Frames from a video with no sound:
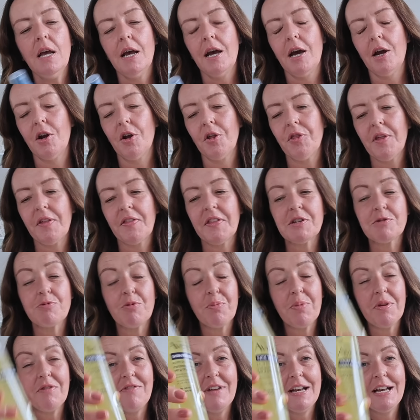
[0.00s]
And I think this would
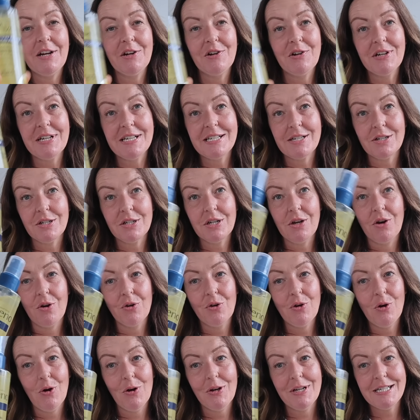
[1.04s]
be really nice on
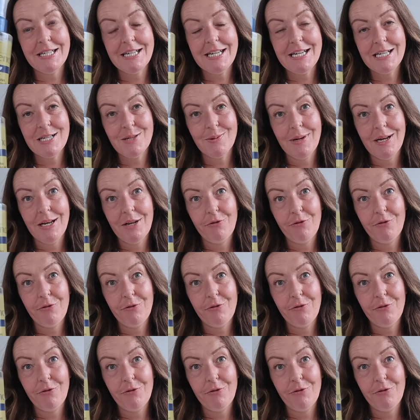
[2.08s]
holiday as well.